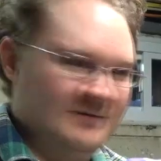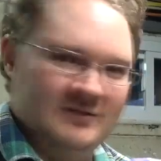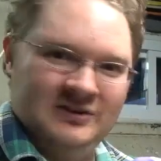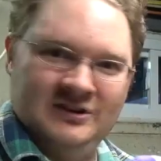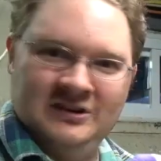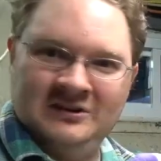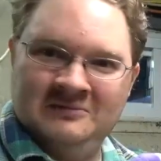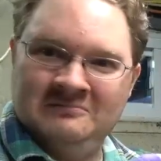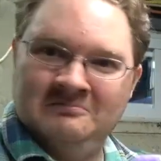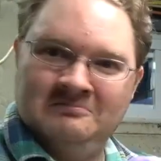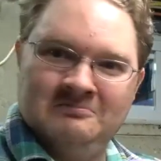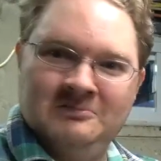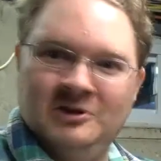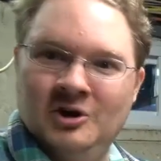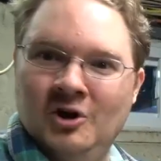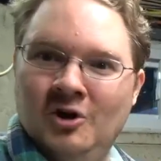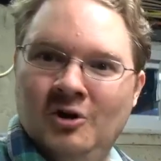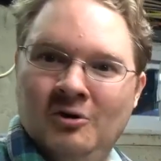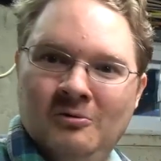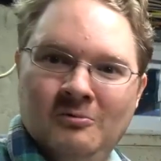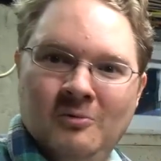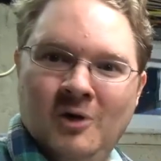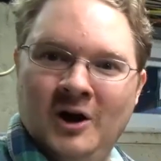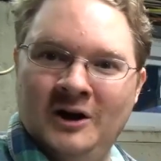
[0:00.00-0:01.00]
you didn't,
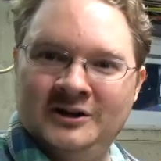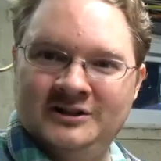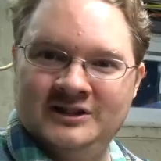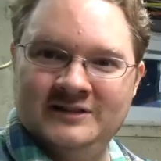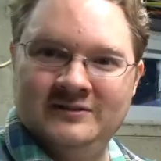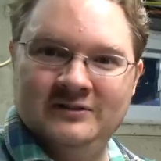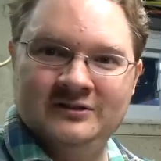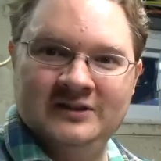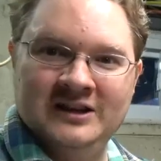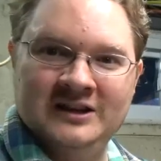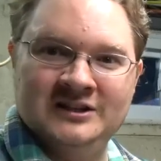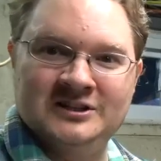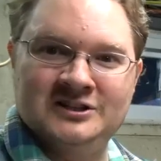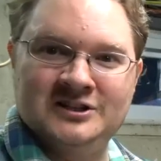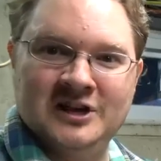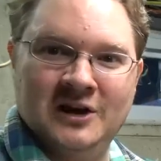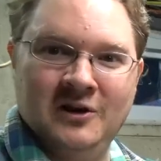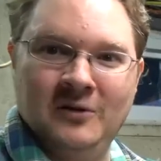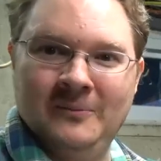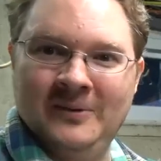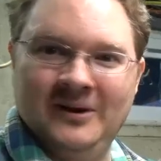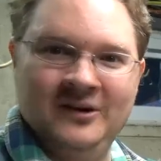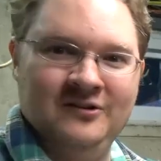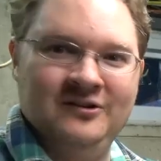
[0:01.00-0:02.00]
go watch Evil Ted's
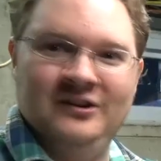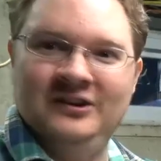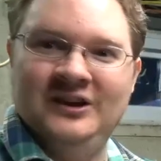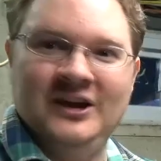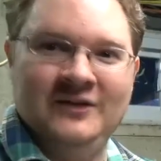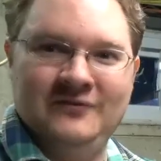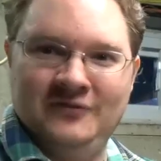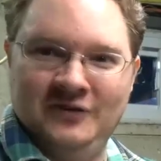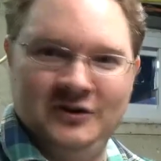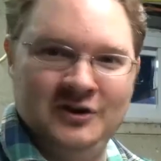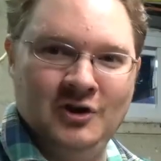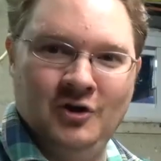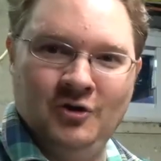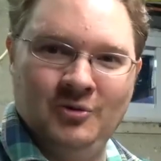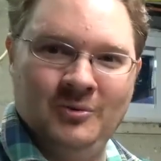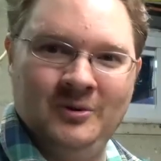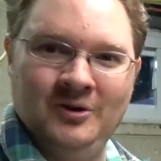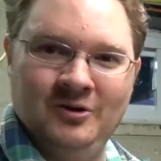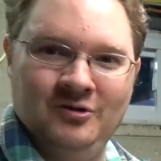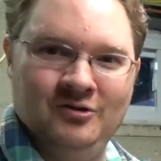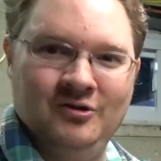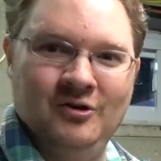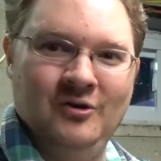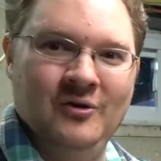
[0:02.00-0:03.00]
channel, because he definitely knows what
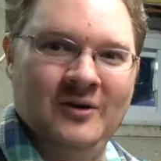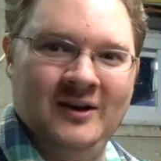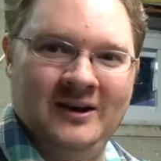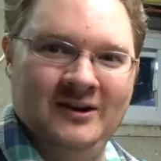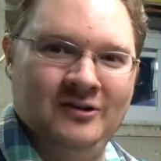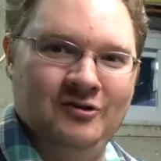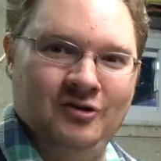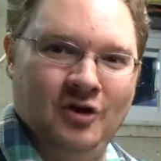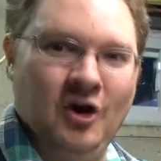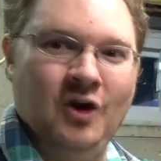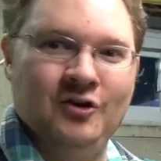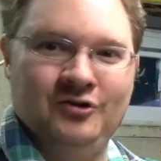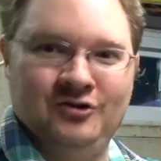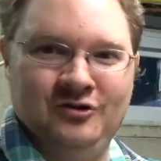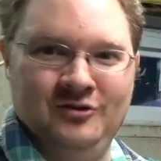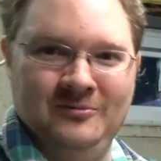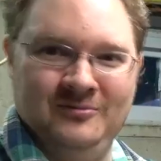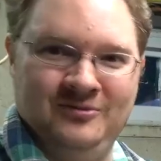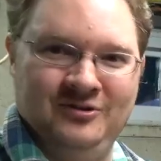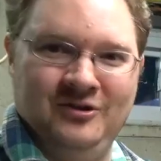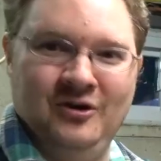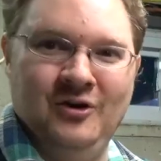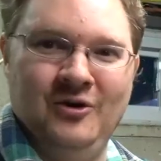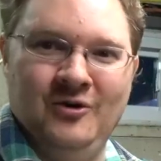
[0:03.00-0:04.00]
he's doing, and he's awesome,
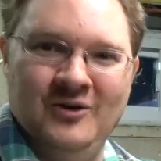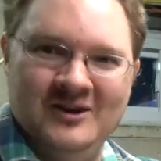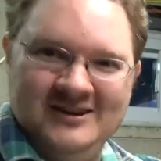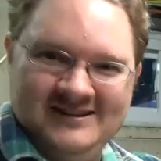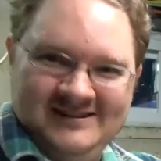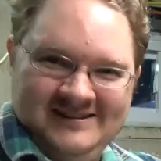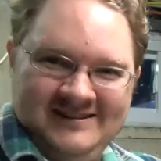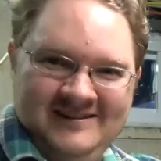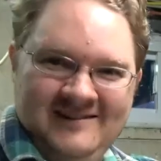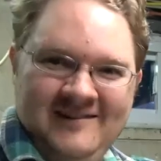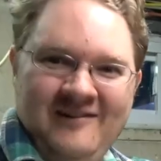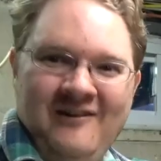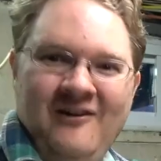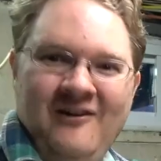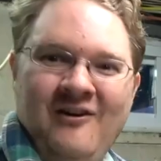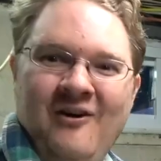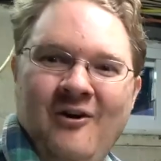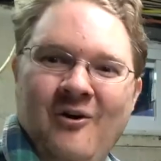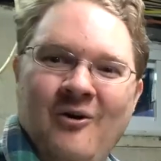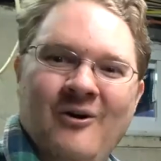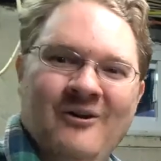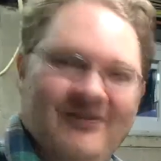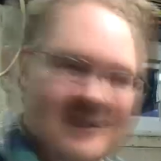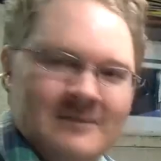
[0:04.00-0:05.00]
so,
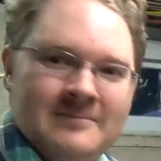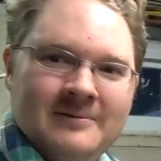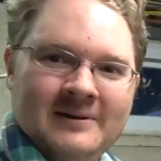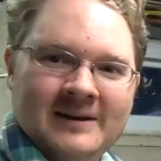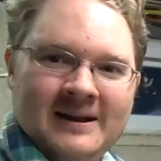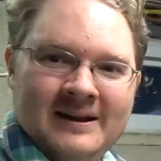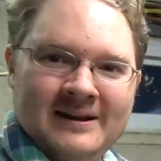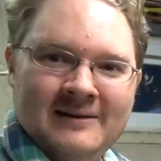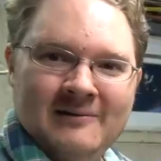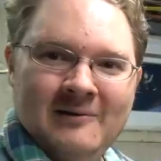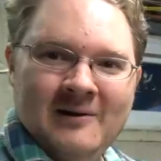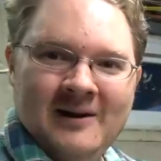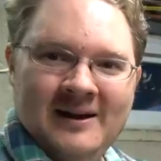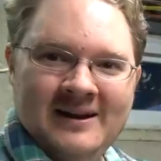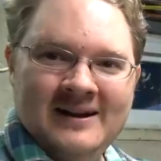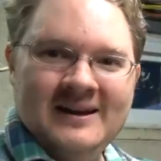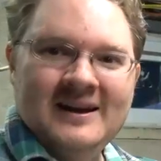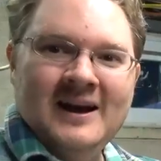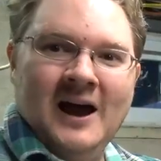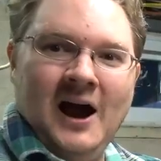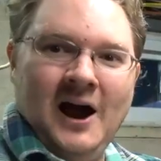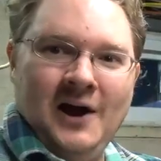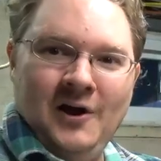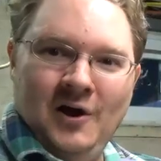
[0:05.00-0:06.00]
yo! But anyway,
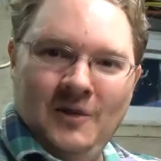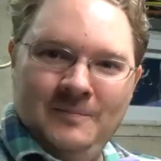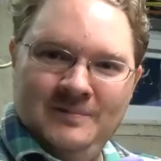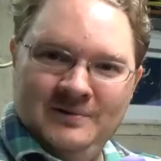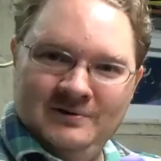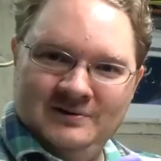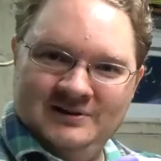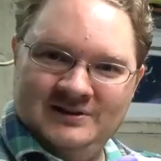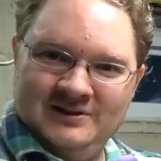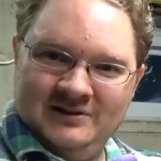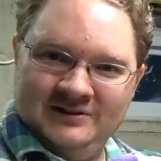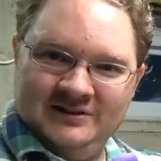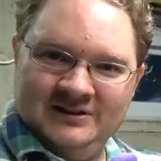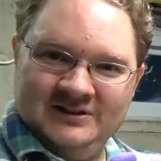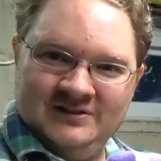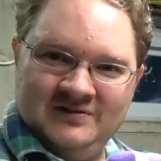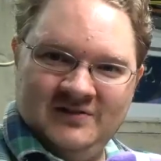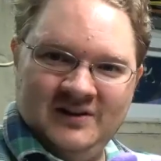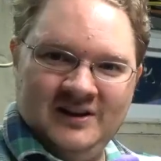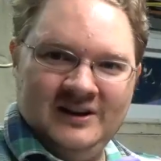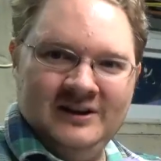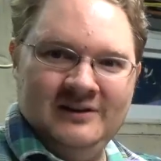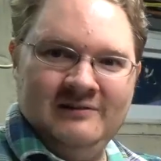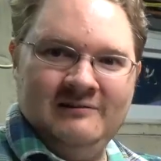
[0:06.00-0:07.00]
I hope you enjoyed this
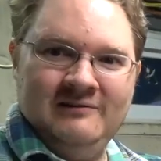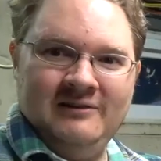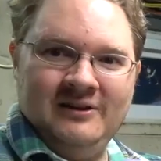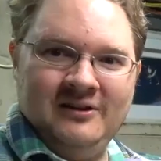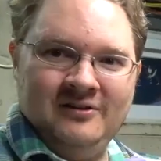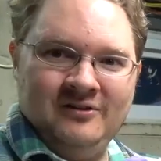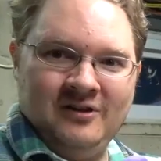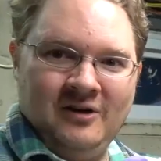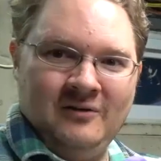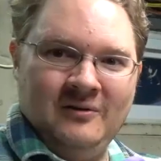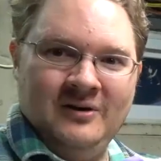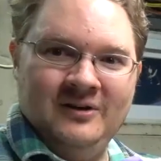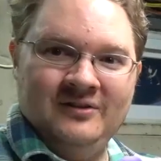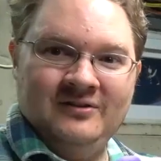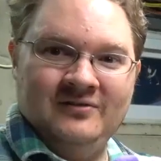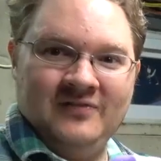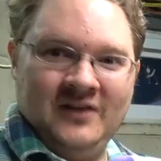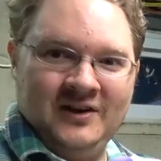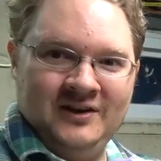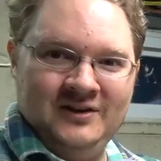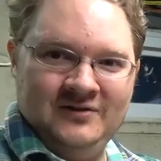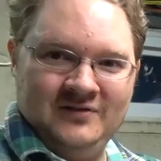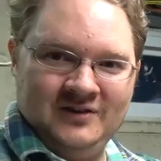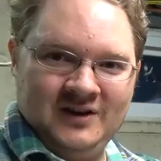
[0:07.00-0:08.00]
video, and as always,
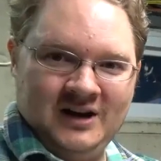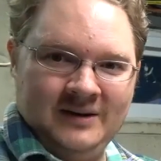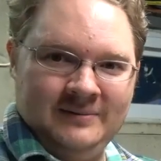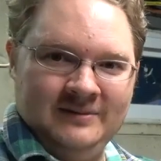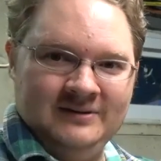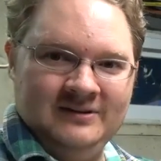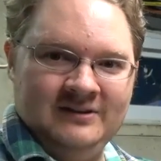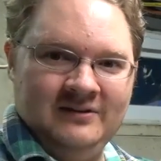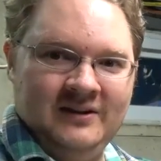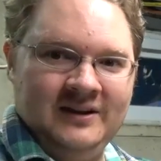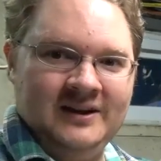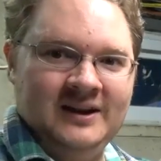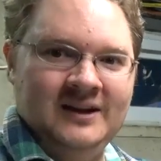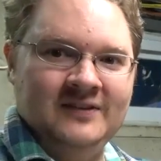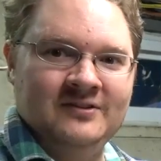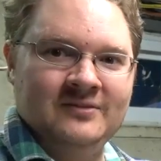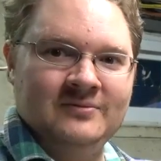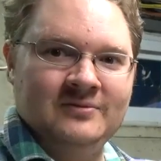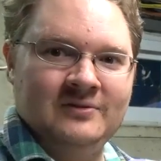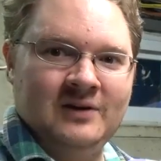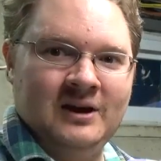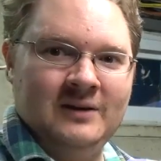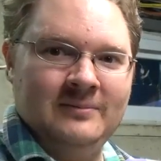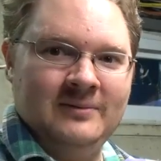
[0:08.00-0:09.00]
thank you for commenting, liking, and
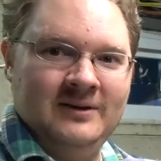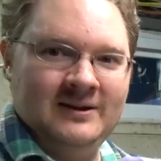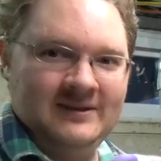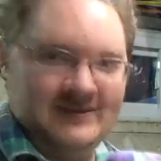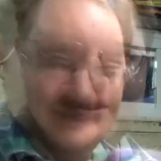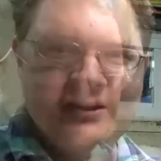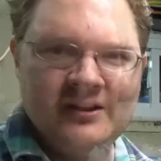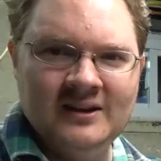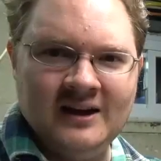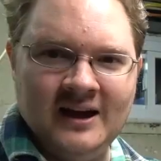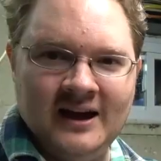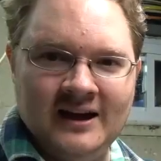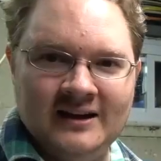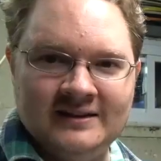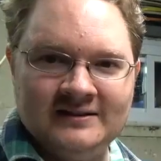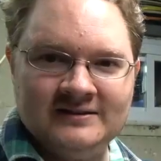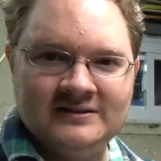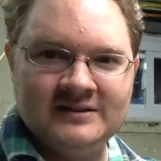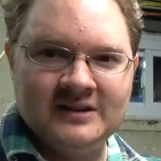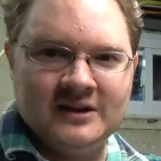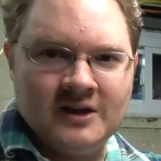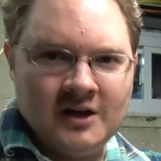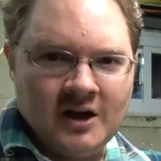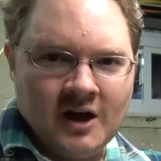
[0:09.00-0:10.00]
subscribing,
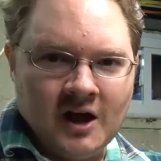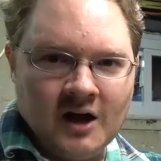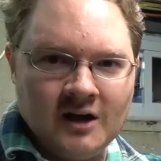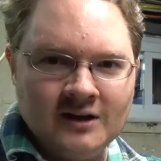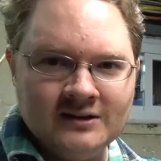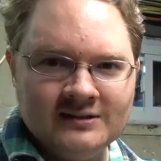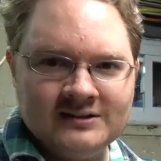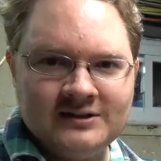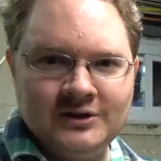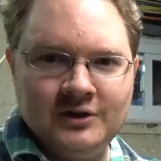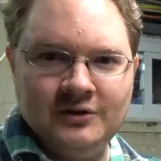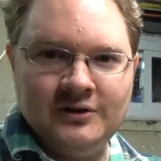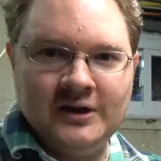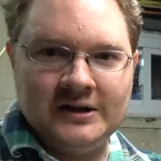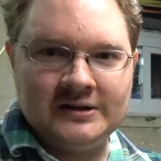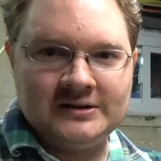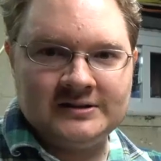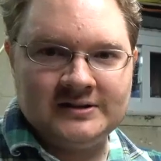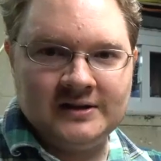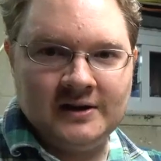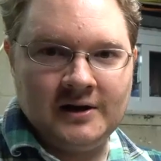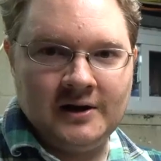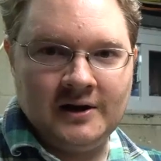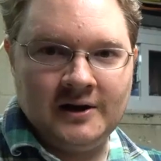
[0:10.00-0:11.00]
and until next
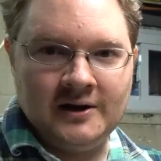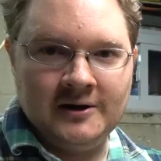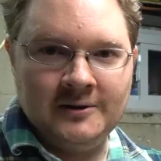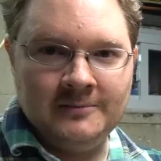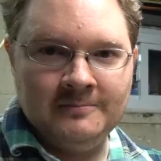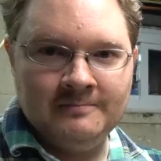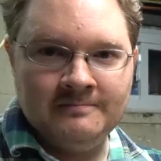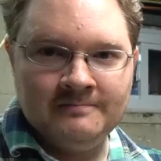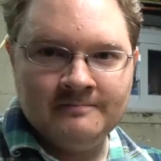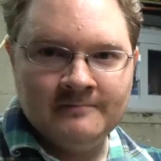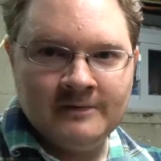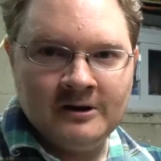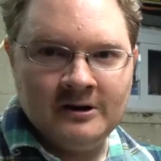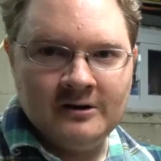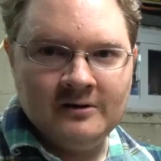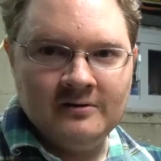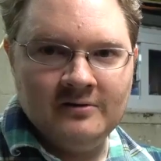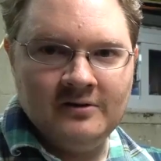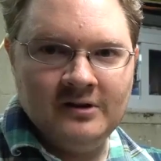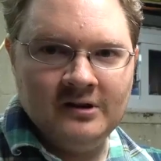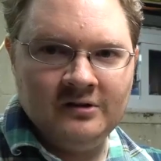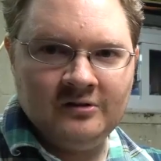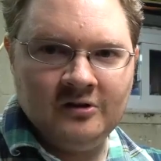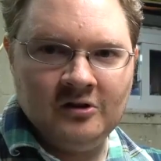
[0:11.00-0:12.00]
time,
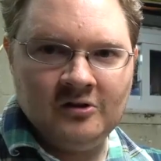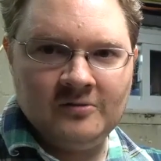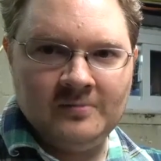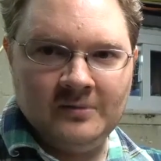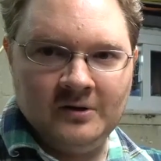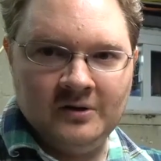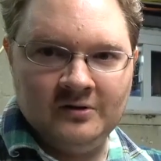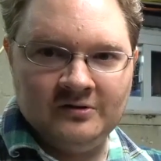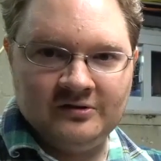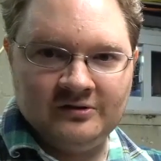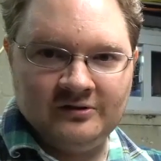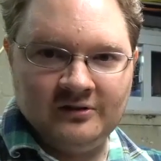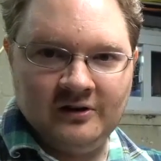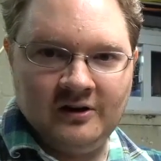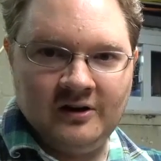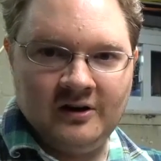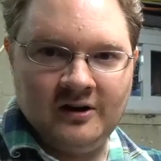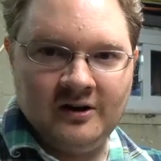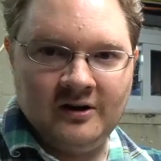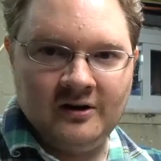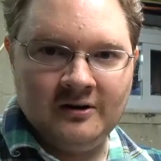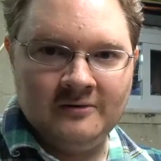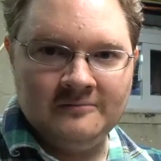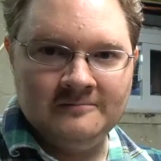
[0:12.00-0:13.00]
this is Blue
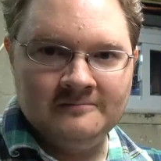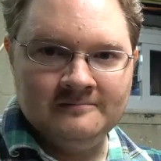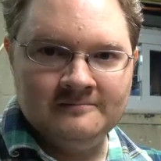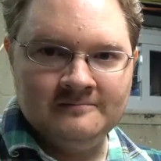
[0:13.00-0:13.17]
Star.